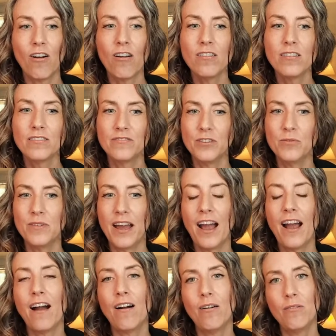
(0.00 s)
all of you
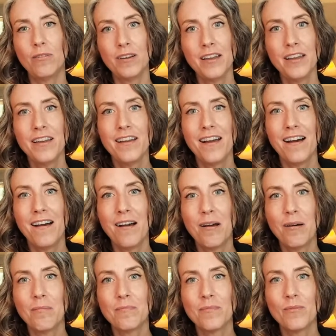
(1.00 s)
now
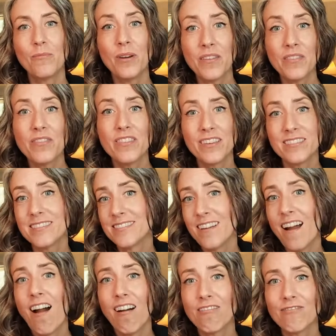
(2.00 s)
with this
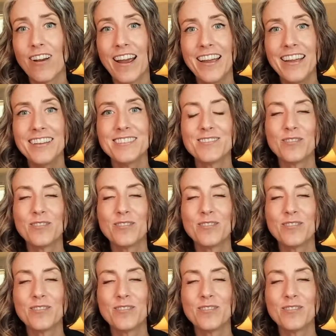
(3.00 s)
stuff, right?